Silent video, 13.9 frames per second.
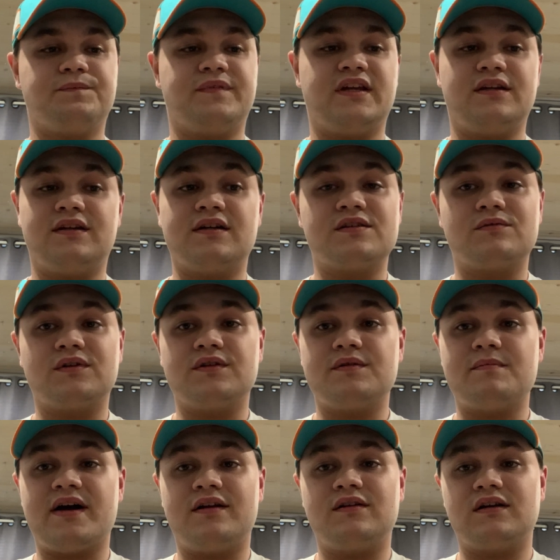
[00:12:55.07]
it doesn't really
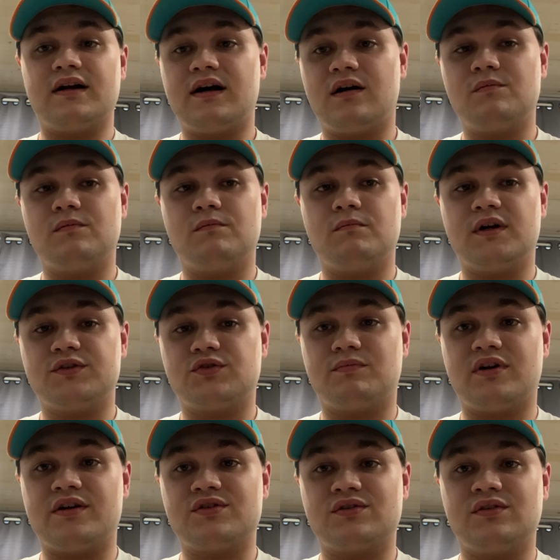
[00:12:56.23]
matter how much
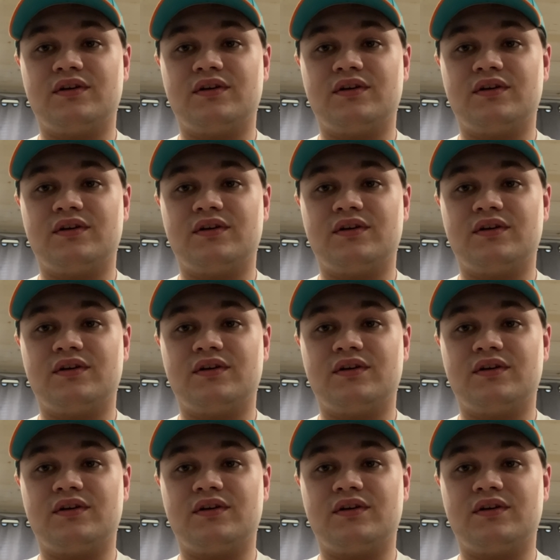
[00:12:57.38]
pressure